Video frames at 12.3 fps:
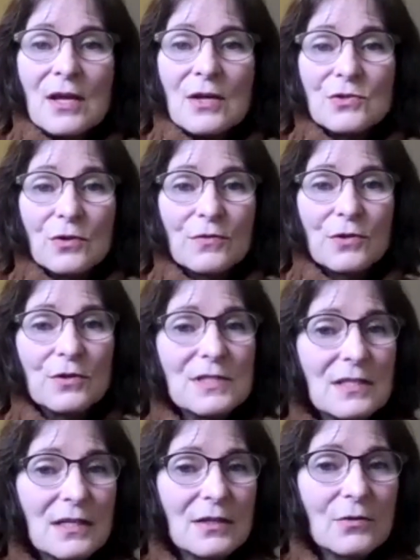So if you
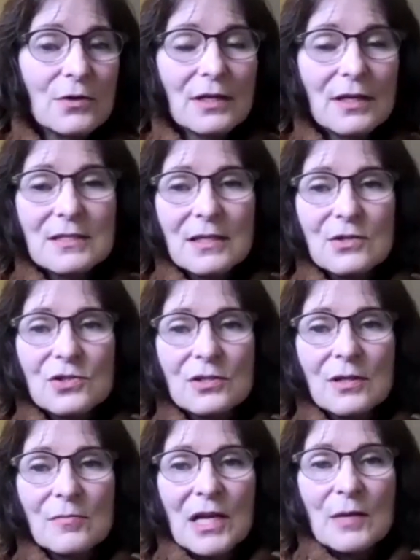see an organization
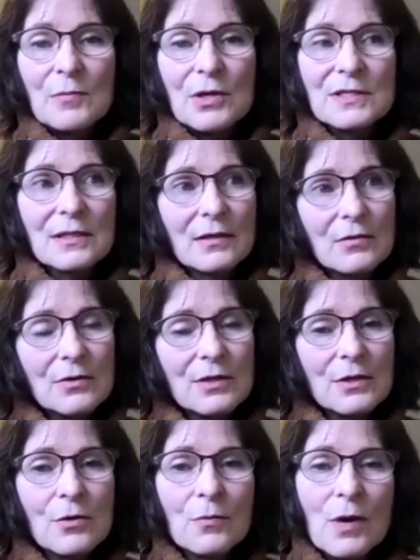that maybe is like, oh,
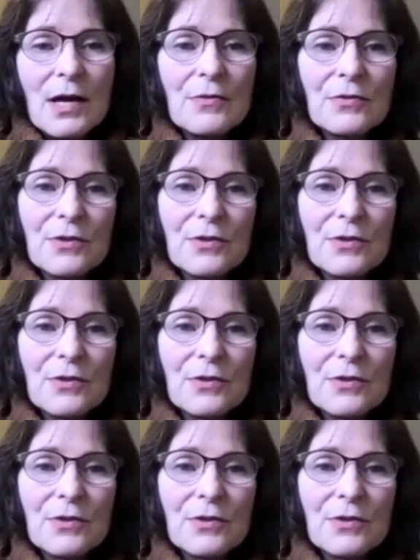you know what,